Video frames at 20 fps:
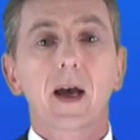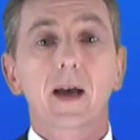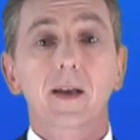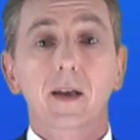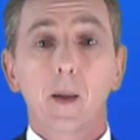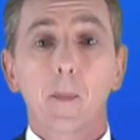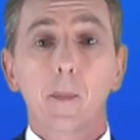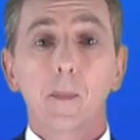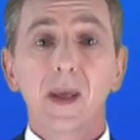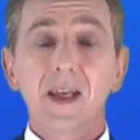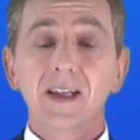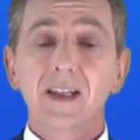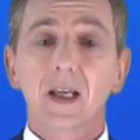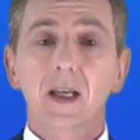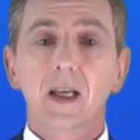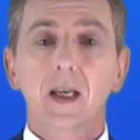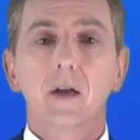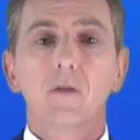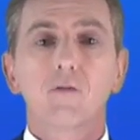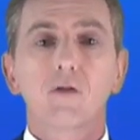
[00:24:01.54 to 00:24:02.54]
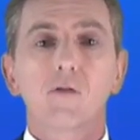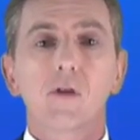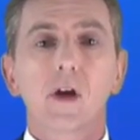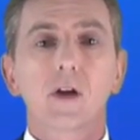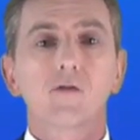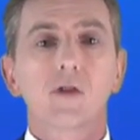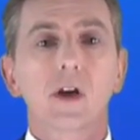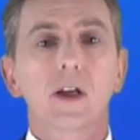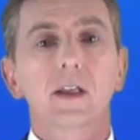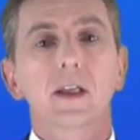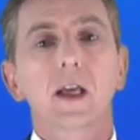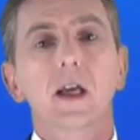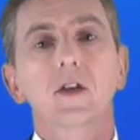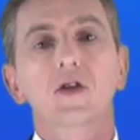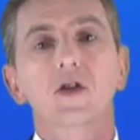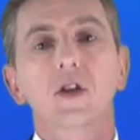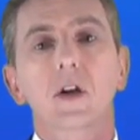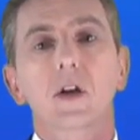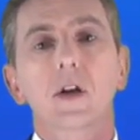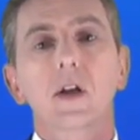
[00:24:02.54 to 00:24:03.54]
bad at emitting infrared
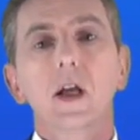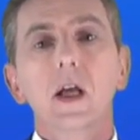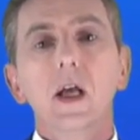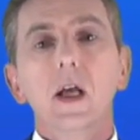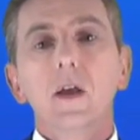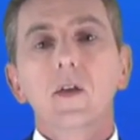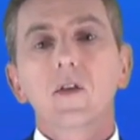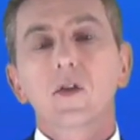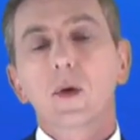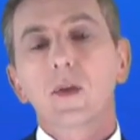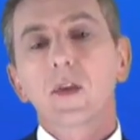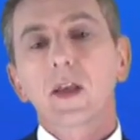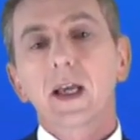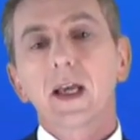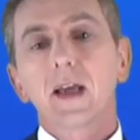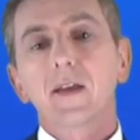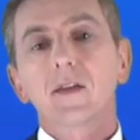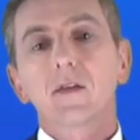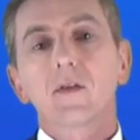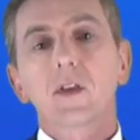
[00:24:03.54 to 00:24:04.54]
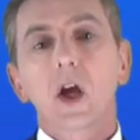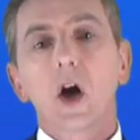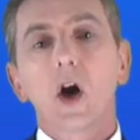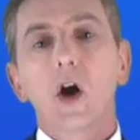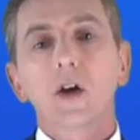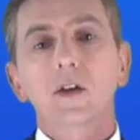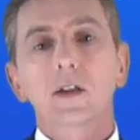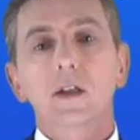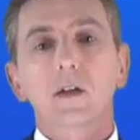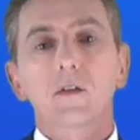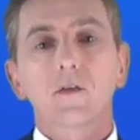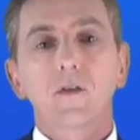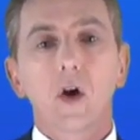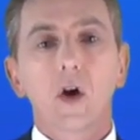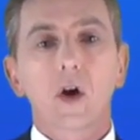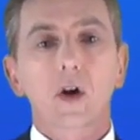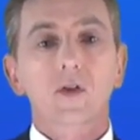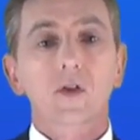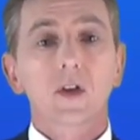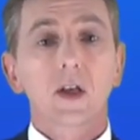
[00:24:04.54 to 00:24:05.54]
radiation. So in the case of the Arctic
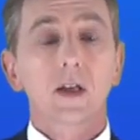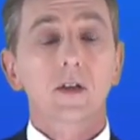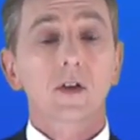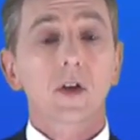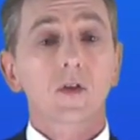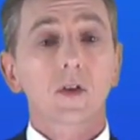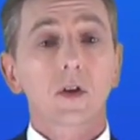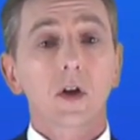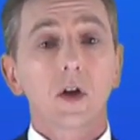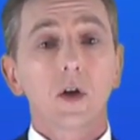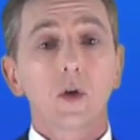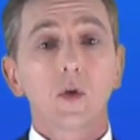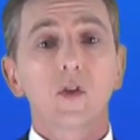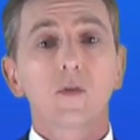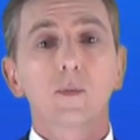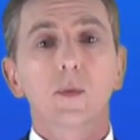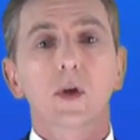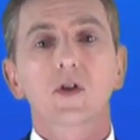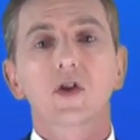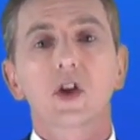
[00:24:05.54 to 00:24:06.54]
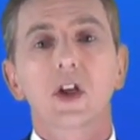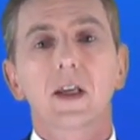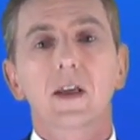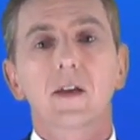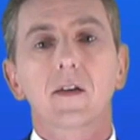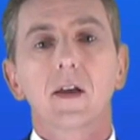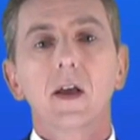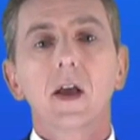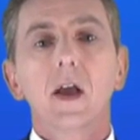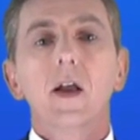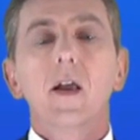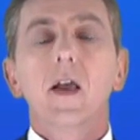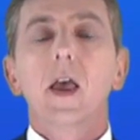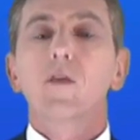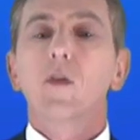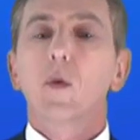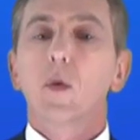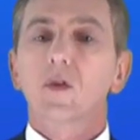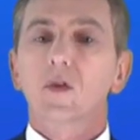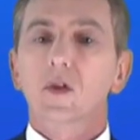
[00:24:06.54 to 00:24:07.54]
fox, it doesn't lose much heat.
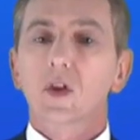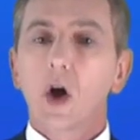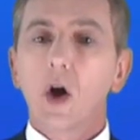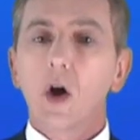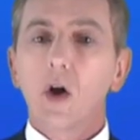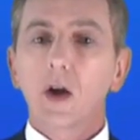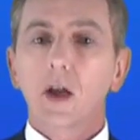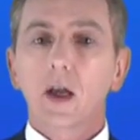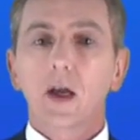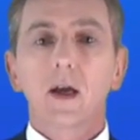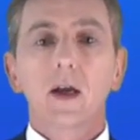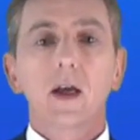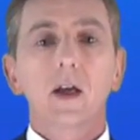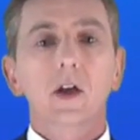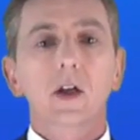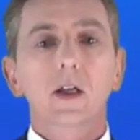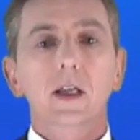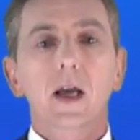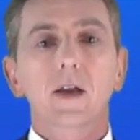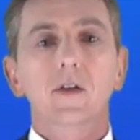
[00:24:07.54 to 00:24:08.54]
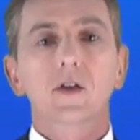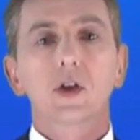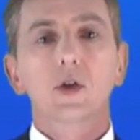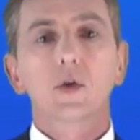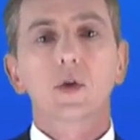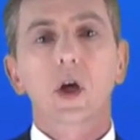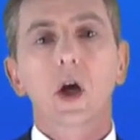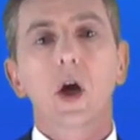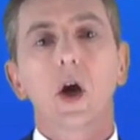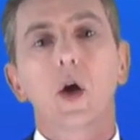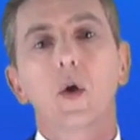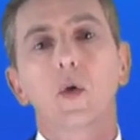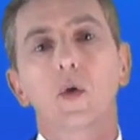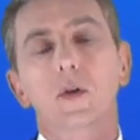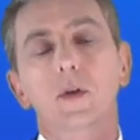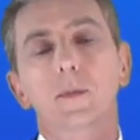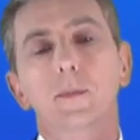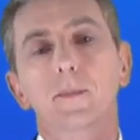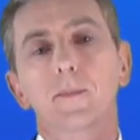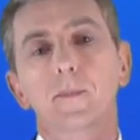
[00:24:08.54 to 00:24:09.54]
If it was darker, it could get too
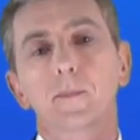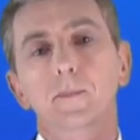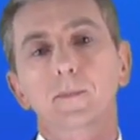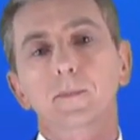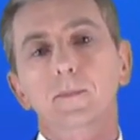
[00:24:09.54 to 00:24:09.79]
cold.